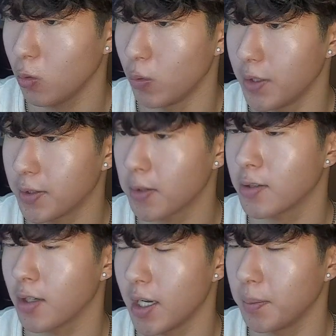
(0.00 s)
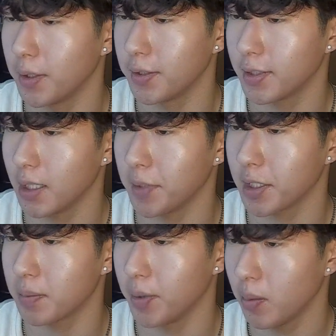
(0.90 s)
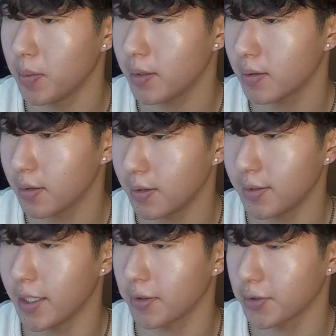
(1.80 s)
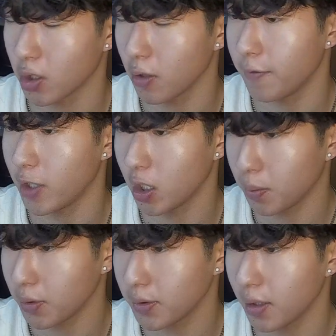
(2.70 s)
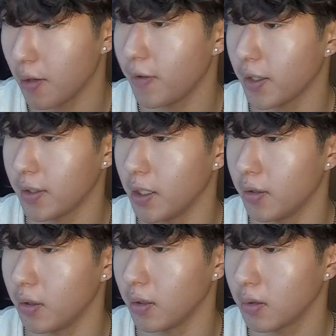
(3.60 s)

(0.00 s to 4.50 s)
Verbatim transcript: Researchers are able to set up experiments to see how certain variables affect the other.